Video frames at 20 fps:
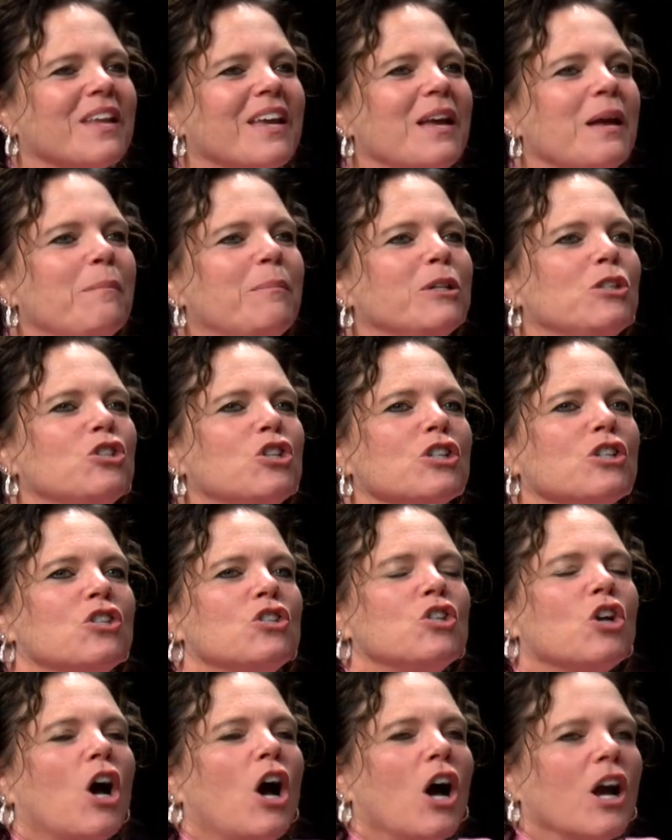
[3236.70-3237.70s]
But just
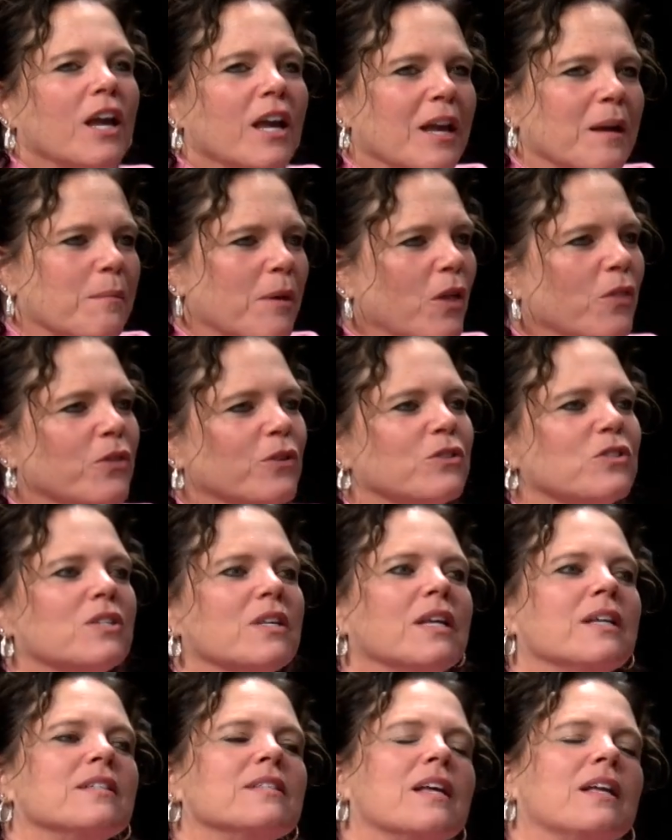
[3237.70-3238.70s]
talking about those
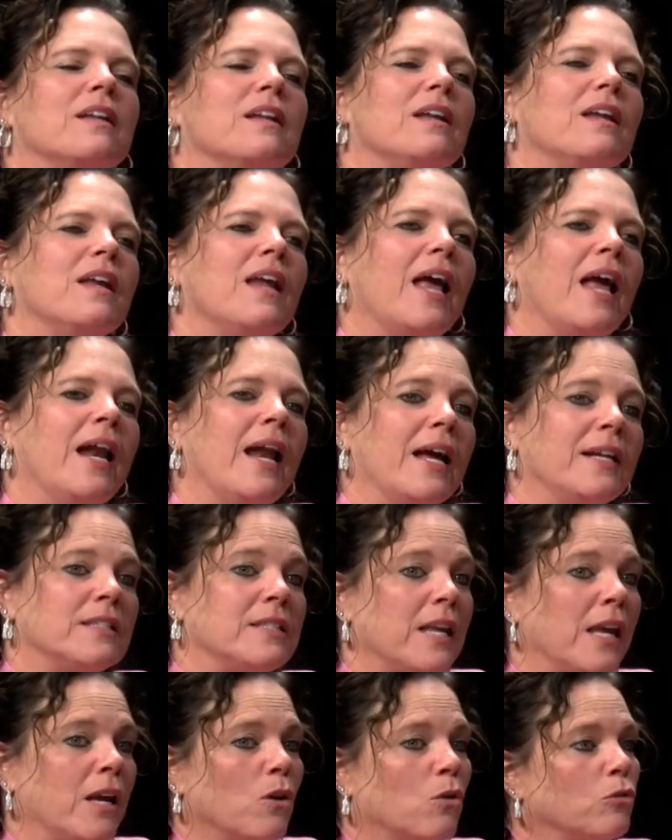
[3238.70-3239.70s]
things, and as
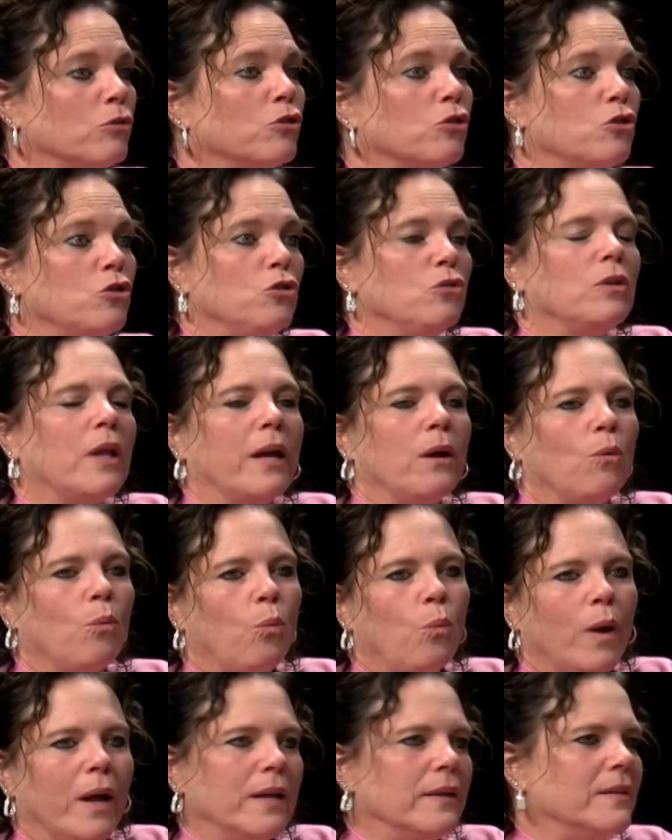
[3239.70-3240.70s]
they get older too, like,
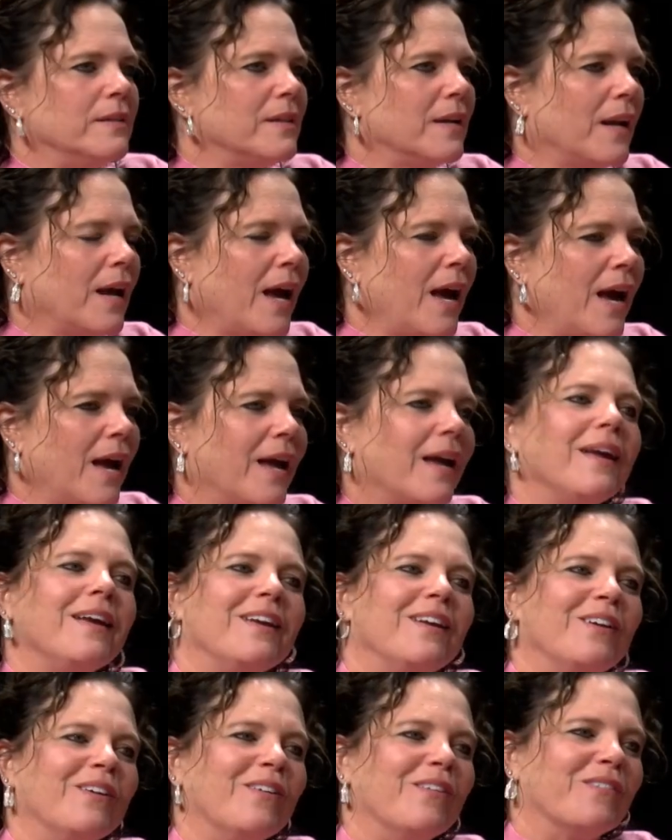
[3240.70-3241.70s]
when did I
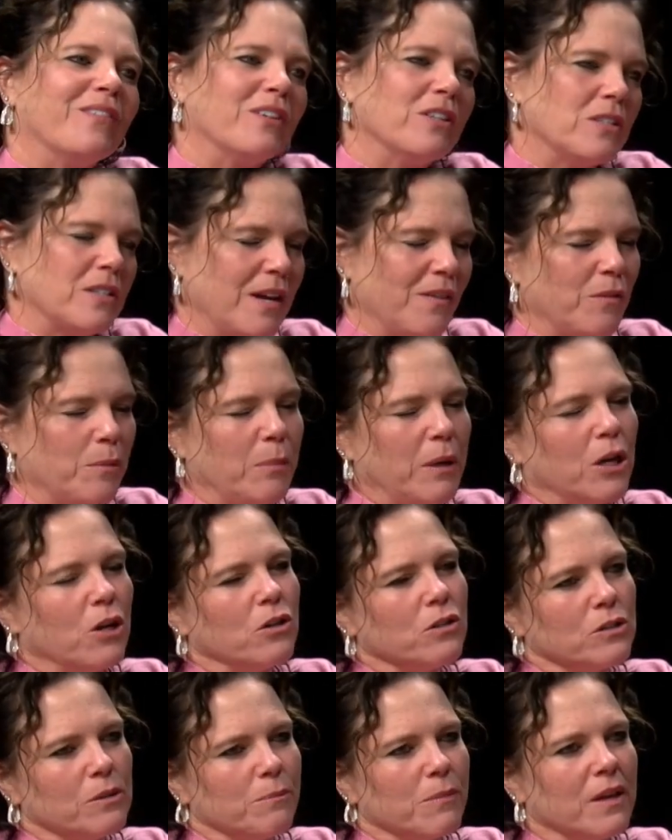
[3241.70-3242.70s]
you know, first have a beer or
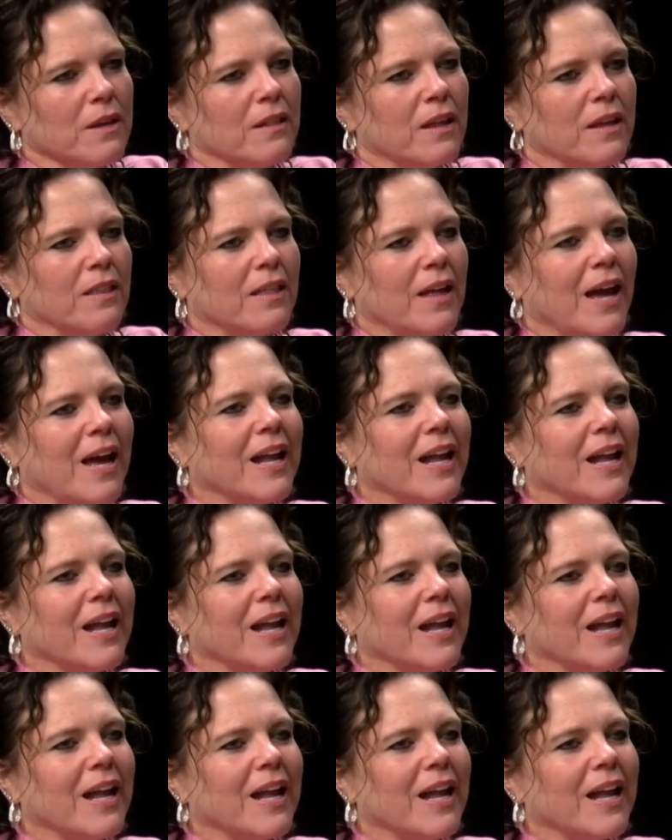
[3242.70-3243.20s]
something like that?